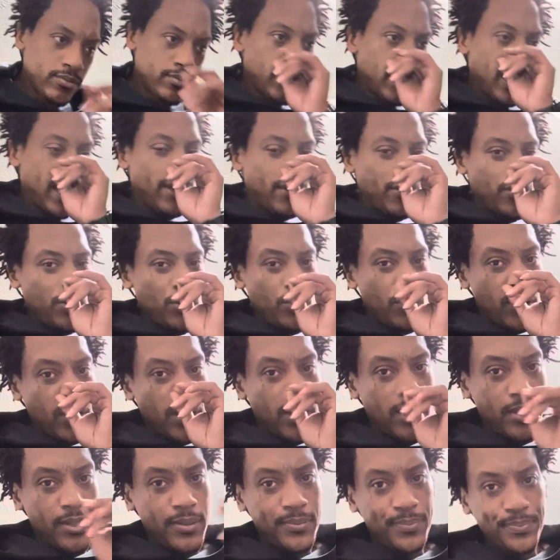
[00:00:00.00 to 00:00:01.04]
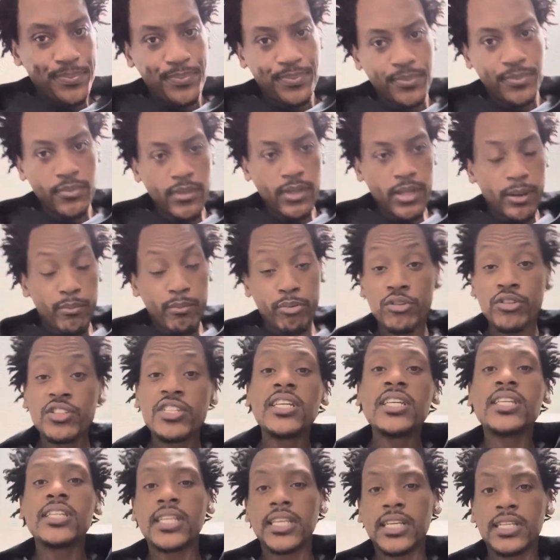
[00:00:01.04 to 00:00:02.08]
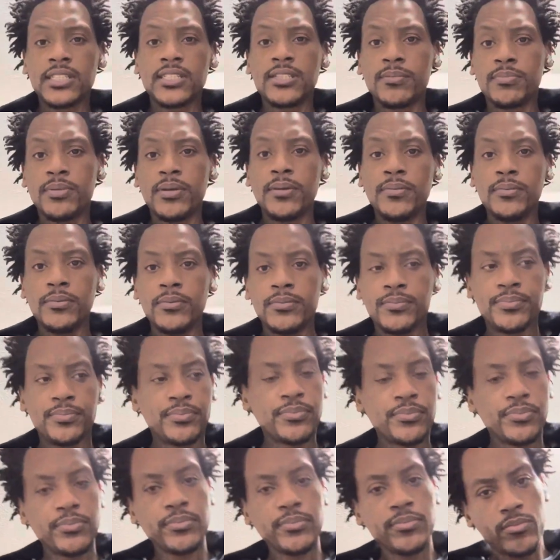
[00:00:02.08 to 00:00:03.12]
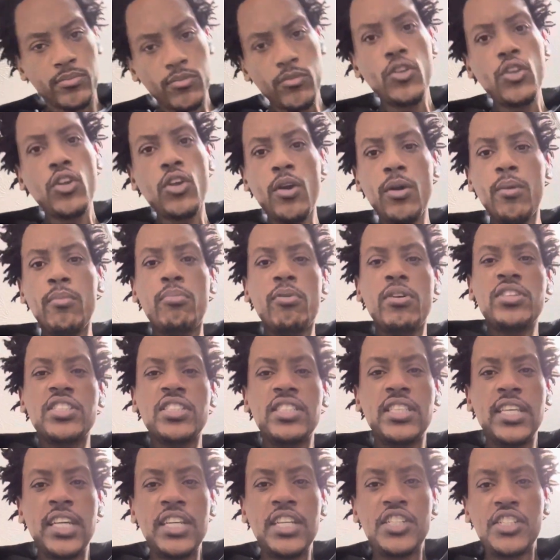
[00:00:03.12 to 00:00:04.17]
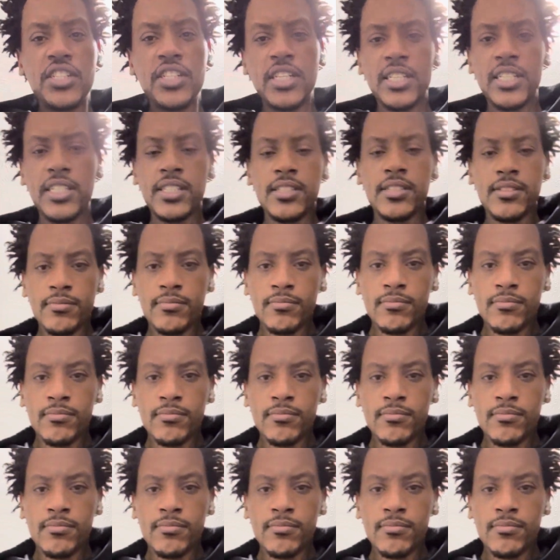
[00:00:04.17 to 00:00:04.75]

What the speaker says: how you present things to people. Presentation is